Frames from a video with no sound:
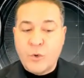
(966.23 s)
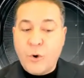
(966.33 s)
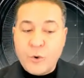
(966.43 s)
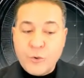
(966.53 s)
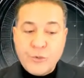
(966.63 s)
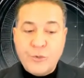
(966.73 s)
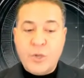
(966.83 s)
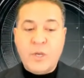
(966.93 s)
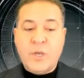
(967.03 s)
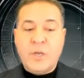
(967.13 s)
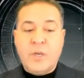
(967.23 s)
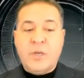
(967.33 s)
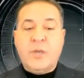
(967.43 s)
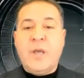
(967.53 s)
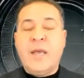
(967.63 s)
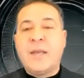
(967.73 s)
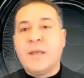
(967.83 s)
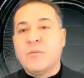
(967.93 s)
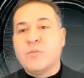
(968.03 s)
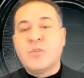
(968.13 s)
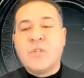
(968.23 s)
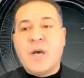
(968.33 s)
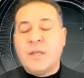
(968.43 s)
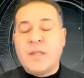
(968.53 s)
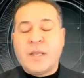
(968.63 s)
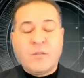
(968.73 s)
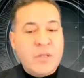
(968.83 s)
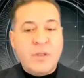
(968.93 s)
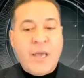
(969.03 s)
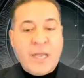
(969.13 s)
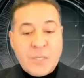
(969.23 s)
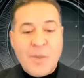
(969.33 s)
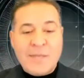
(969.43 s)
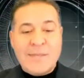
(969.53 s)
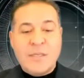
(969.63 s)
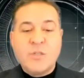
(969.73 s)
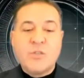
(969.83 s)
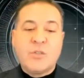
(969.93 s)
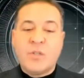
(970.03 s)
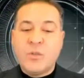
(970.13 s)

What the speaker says: cost and like the expenses,